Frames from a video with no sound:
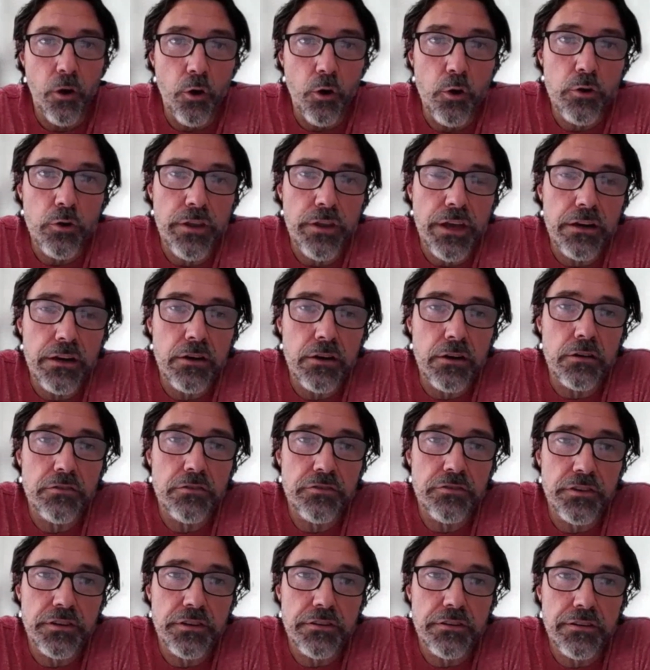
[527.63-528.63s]
all that
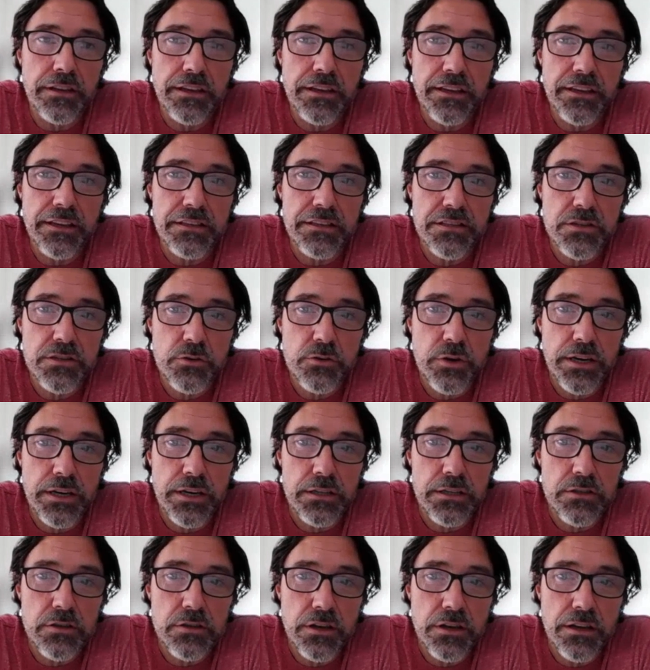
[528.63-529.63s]
often is
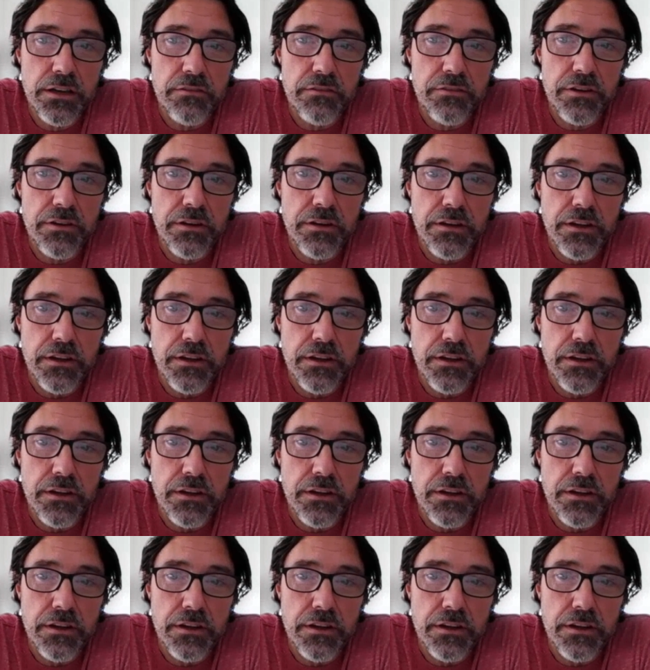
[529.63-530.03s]
great to have.